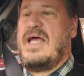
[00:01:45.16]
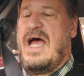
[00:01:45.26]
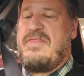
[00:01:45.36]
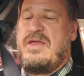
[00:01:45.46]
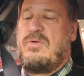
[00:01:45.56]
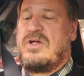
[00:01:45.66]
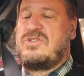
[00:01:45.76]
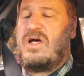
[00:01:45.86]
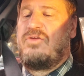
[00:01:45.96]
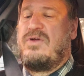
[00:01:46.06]
I think we're going to
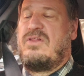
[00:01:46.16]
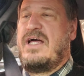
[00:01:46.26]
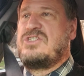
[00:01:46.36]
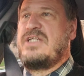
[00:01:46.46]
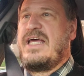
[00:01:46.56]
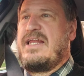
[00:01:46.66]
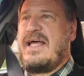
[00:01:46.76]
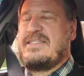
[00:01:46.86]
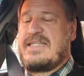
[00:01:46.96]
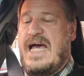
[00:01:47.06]
talk. The real legend had a
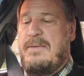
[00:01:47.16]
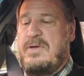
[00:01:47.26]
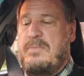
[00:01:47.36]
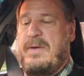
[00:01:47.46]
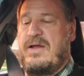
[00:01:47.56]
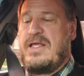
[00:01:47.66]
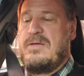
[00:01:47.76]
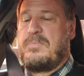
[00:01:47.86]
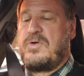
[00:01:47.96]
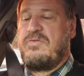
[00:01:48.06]
nice comment about
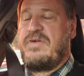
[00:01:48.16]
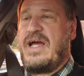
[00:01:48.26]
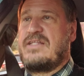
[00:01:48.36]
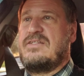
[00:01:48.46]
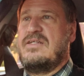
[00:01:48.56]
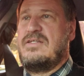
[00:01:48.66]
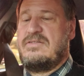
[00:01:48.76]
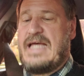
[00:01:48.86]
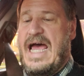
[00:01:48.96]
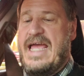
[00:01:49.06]
imperfect
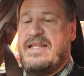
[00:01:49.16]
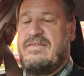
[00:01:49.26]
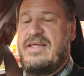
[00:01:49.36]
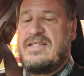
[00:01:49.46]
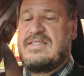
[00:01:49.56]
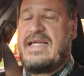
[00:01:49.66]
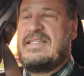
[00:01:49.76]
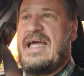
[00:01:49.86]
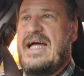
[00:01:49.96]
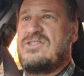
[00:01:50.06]
diet and things like
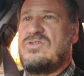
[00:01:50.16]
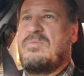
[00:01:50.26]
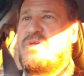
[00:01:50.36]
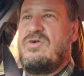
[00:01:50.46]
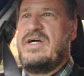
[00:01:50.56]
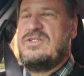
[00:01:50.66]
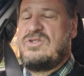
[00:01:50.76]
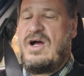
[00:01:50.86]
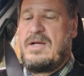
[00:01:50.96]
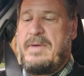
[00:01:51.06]
that. So I'm going to go ahead and
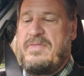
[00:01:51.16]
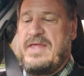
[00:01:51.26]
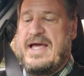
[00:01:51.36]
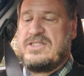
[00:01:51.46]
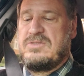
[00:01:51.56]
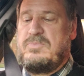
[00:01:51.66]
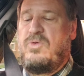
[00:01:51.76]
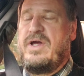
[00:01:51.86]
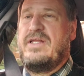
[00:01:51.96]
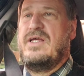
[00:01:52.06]
talk about that at some
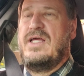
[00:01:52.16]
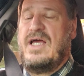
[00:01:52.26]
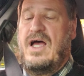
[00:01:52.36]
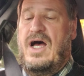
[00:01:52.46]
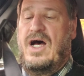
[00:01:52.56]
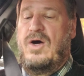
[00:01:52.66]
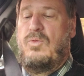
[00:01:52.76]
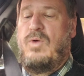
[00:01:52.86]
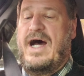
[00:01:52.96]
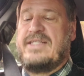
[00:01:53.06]
point. Uh,
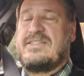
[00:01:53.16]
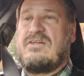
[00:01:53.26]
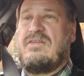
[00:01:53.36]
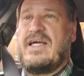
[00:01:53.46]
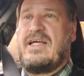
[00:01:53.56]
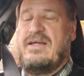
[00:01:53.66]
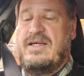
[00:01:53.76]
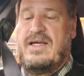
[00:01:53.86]
Wads Click